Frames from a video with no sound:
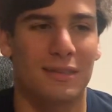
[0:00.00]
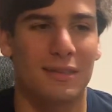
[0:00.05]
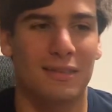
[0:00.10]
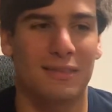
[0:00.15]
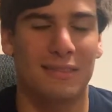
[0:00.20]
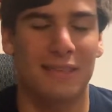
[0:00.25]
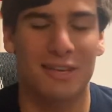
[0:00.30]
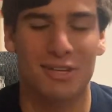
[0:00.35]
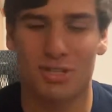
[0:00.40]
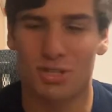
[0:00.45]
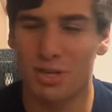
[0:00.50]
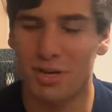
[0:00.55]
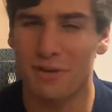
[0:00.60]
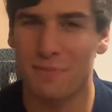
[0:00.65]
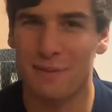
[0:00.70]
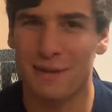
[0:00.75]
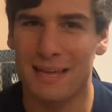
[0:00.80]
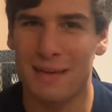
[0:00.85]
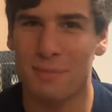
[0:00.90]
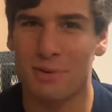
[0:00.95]
they should have
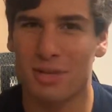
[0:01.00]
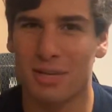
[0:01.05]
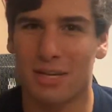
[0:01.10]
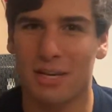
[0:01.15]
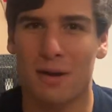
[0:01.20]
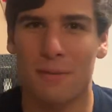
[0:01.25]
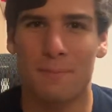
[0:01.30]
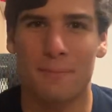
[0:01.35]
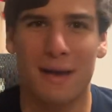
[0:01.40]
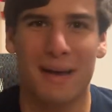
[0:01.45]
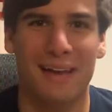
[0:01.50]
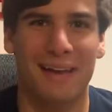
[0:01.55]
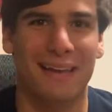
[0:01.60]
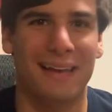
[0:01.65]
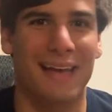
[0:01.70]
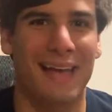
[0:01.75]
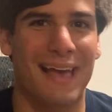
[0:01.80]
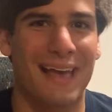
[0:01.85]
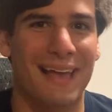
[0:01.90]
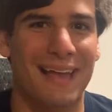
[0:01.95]
been able to come back
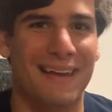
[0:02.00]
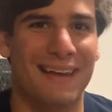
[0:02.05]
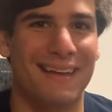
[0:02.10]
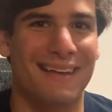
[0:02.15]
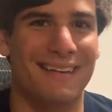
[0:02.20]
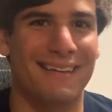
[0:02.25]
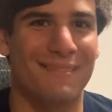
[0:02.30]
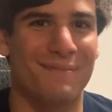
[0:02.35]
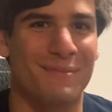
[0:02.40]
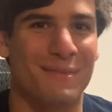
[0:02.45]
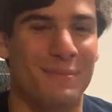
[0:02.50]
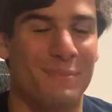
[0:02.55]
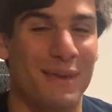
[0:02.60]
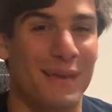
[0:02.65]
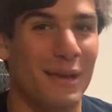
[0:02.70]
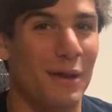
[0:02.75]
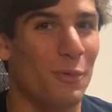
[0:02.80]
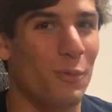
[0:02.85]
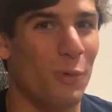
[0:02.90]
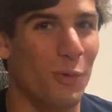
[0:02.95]
and
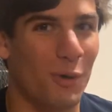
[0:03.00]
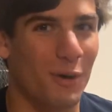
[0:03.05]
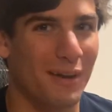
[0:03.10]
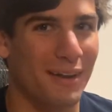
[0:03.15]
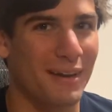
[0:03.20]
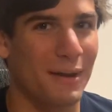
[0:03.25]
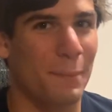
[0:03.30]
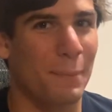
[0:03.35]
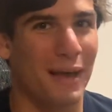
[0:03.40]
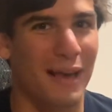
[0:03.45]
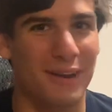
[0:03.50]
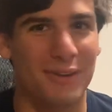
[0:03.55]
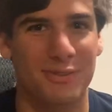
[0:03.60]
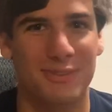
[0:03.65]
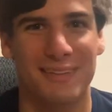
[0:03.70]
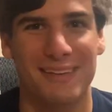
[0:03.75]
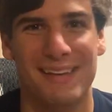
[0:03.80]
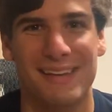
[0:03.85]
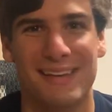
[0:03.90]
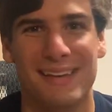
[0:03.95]
being awarded a
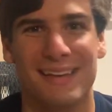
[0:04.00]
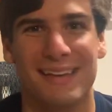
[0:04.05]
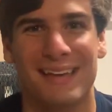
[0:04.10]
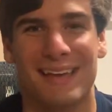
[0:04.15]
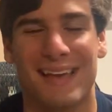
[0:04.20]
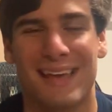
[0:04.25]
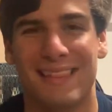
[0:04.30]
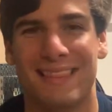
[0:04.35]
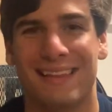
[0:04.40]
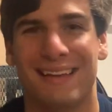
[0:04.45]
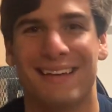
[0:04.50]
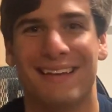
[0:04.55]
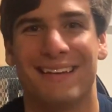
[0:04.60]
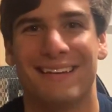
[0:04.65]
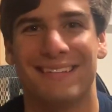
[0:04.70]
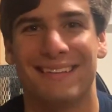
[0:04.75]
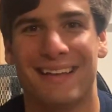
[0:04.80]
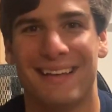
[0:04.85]
penalty in the